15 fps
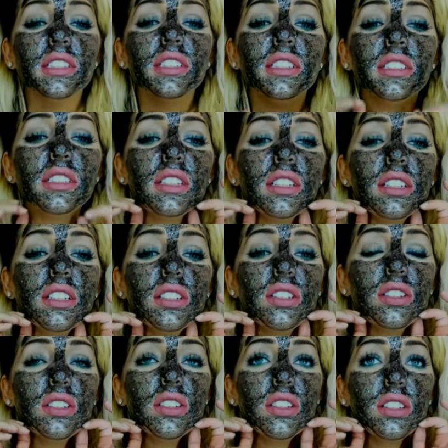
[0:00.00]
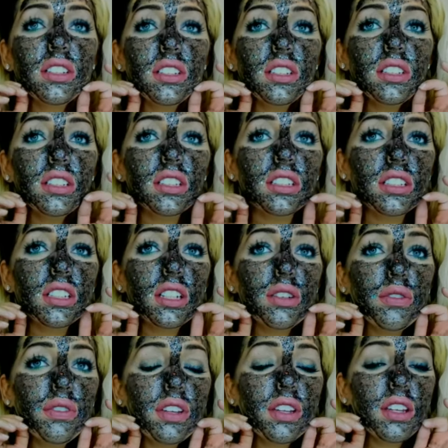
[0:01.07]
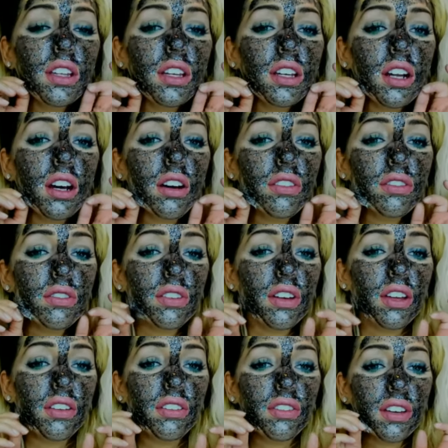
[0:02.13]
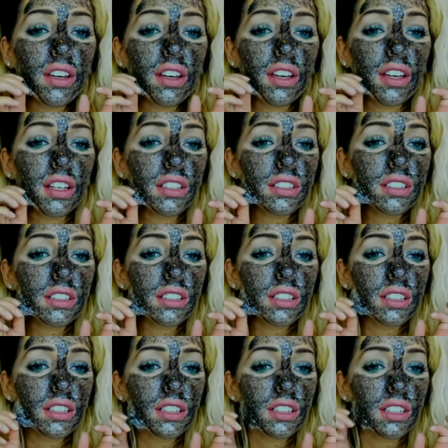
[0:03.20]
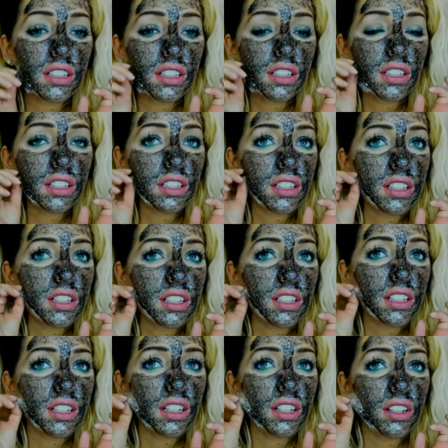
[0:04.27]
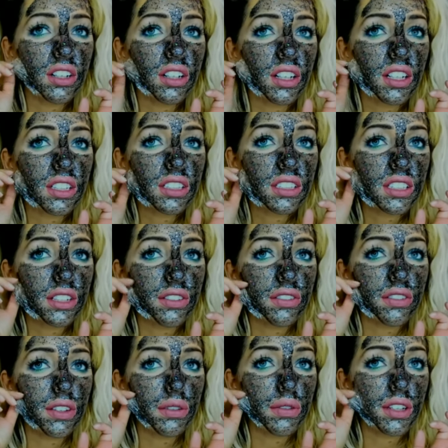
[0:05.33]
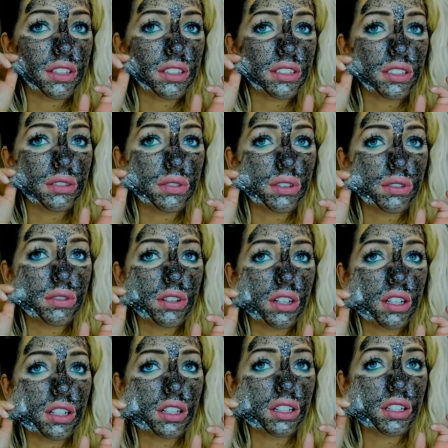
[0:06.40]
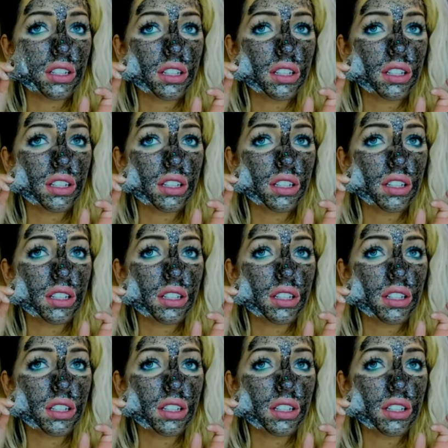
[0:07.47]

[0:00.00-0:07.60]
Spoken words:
So I'm gonna just start peeling it off of my face. Oh, I guess some of it might still be wet.